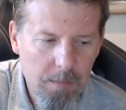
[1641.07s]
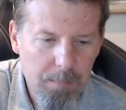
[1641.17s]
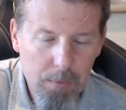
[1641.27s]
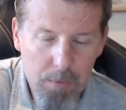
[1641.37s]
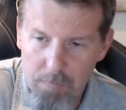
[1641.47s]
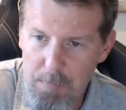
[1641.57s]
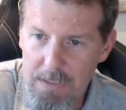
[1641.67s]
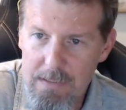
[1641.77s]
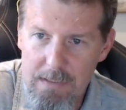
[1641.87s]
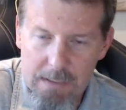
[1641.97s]

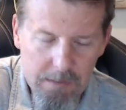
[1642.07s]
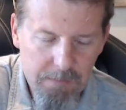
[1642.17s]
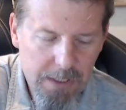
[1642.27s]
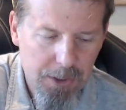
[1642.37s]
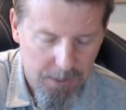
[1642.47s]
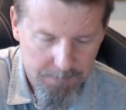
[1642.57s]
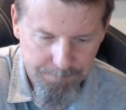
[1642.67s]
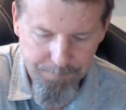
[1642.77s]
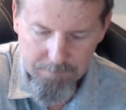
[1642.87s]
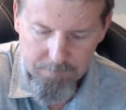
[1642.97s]
improvements and innovation.